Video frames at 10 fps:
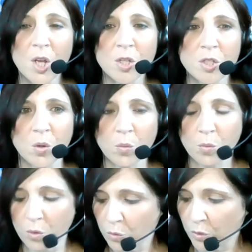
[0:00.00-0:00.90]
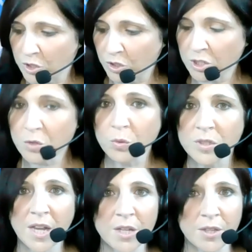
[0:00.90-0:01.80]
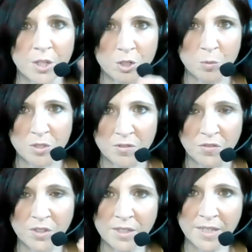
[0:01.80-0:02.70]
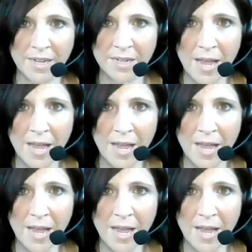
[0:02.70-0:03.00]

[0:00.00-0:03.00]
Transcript: So the instructions will tell you that you're supposed to fill it in